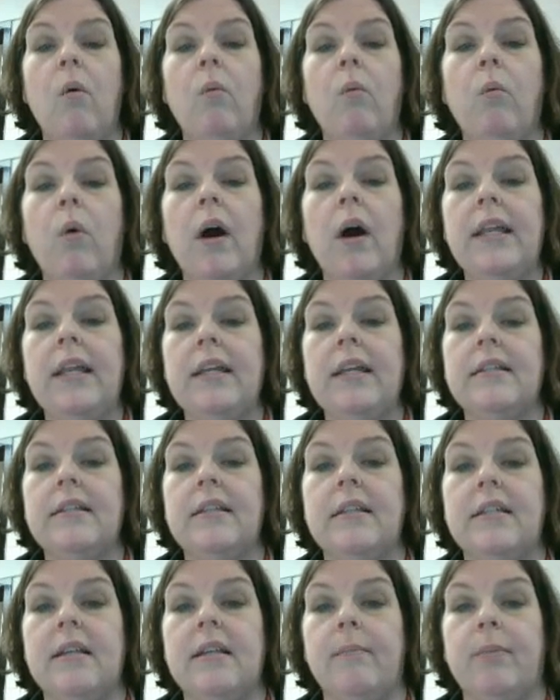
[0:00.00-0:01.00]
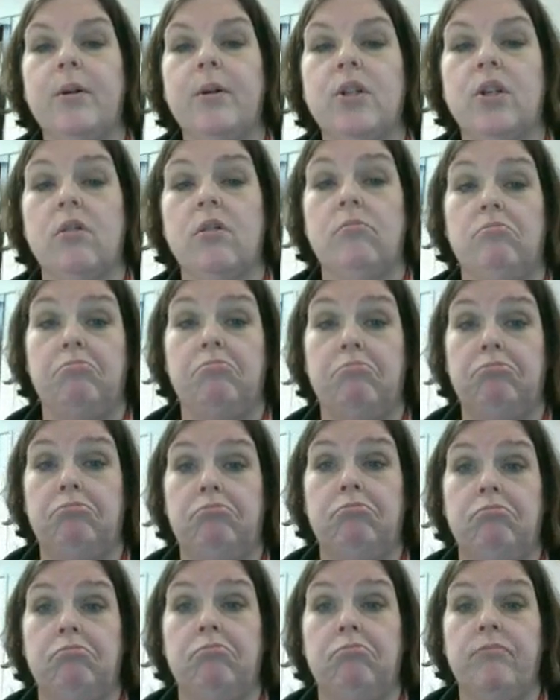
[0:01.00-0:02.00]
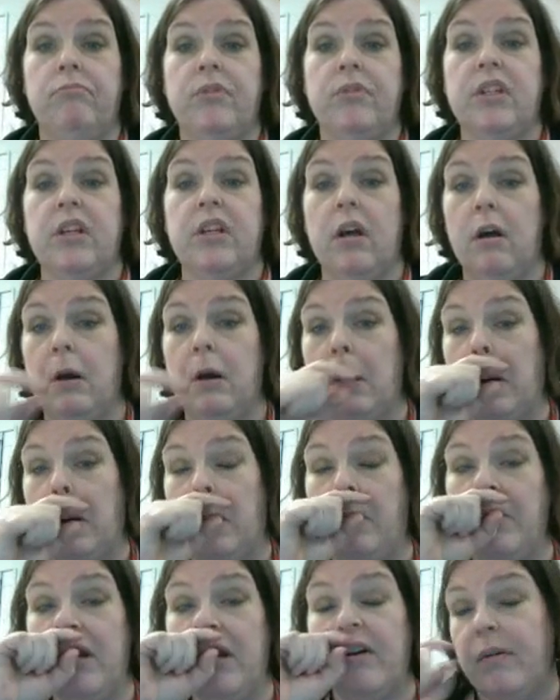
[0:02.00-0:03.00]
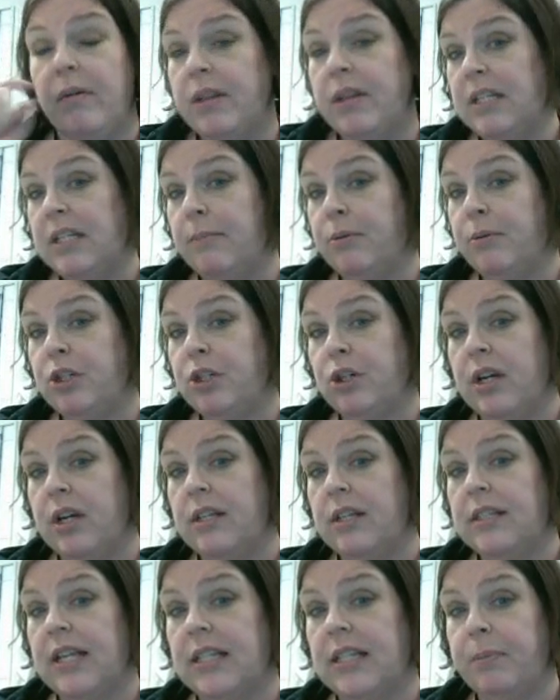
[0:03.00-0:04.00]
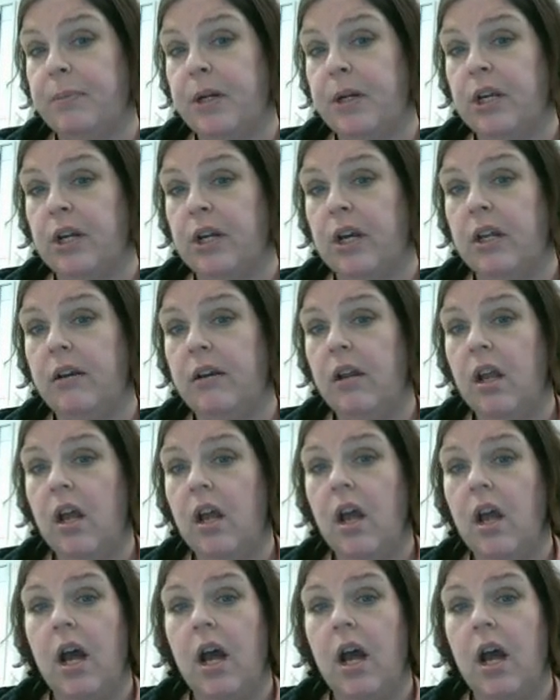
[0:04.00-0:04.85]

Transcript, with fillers: What is the temperature? So we don't know what the temperature is. That's pretty good.